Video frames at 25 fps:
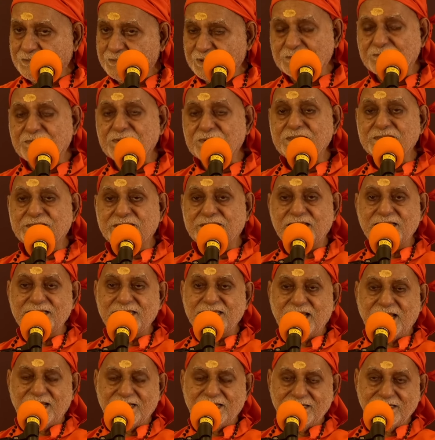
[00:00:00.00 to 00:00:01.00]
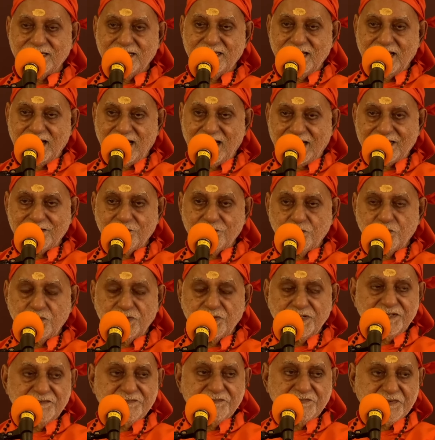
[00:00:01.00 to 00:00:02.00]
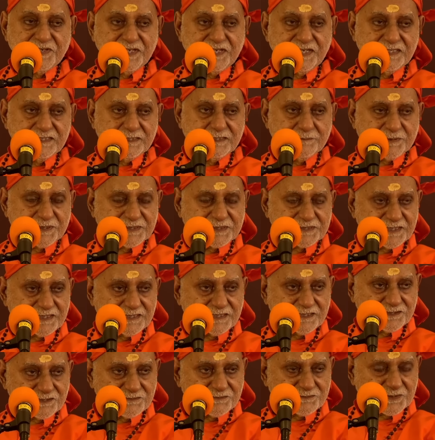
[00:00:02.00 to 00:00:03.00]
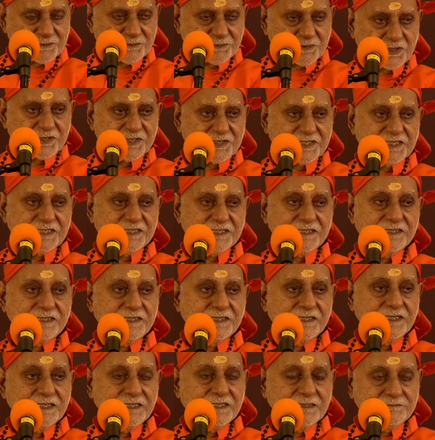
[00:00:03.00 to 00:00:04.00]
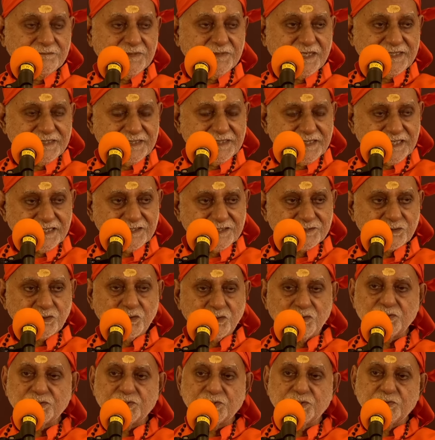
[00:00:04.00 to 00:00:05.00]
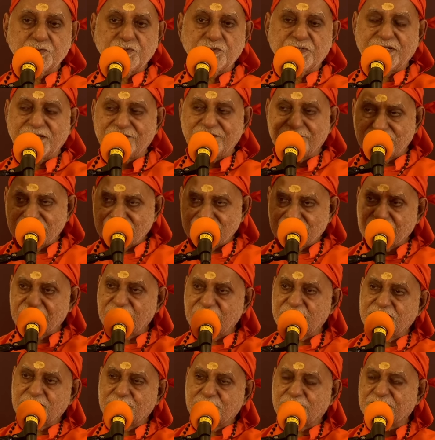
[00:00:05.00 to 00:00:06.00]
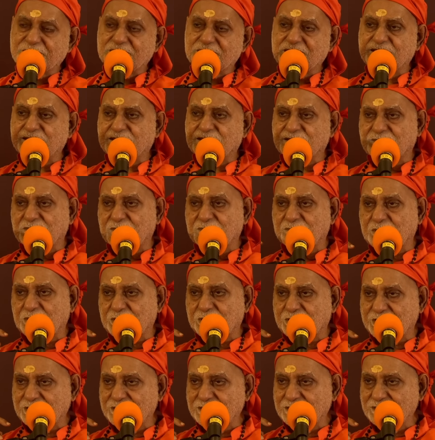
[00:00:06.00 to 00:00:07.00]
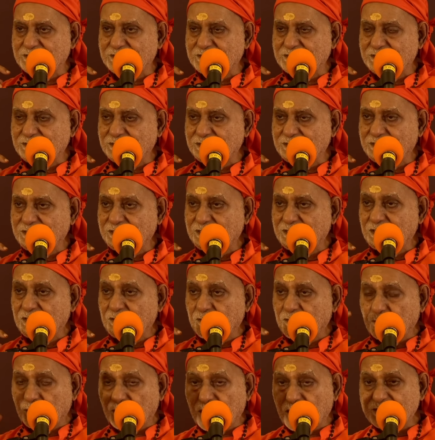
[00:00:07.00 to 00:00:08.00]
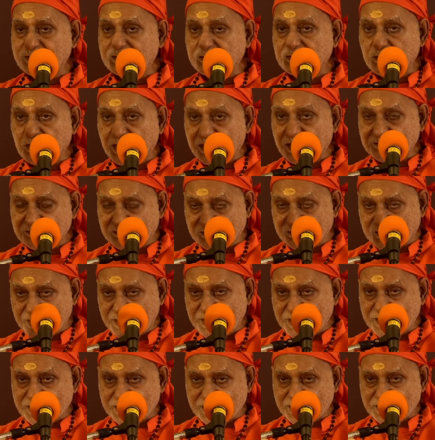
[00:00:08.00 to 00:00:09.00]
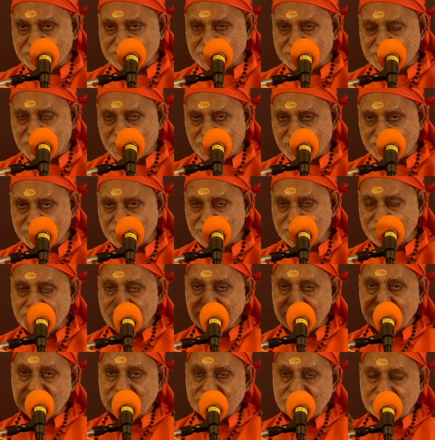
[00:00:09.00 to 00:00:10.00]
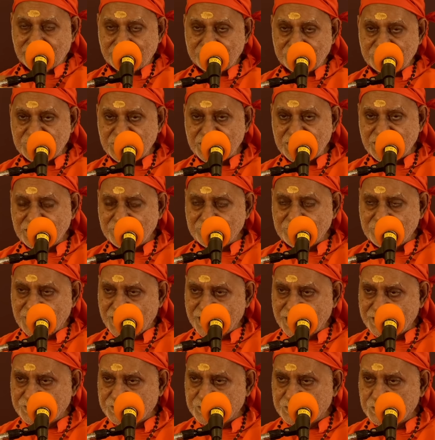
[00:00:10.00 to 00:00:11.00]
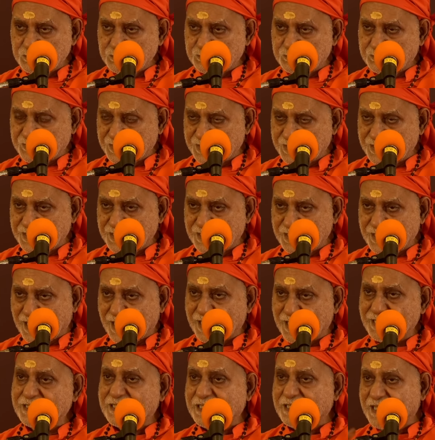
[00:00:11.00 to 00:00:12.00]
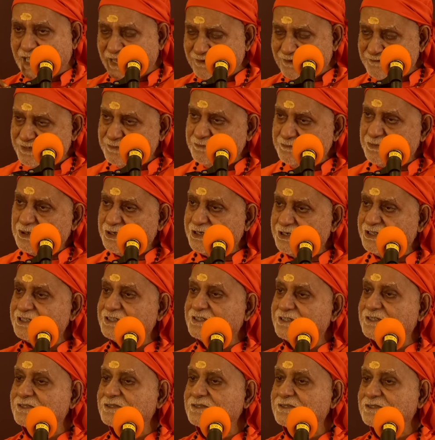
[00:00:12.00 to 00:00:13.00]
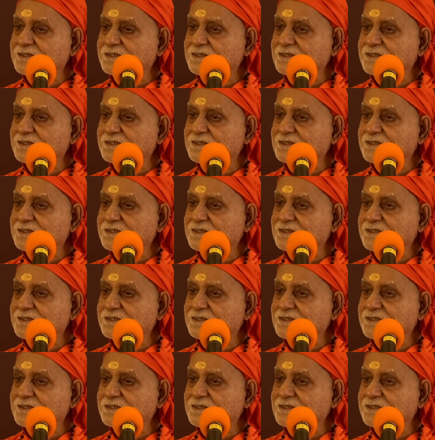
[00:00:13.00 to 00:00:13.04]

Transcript: People say that, I only feel the presence of the body. My dear souls, you never feel the presence of the body. What you are feeling is that something makes you feel I have a body.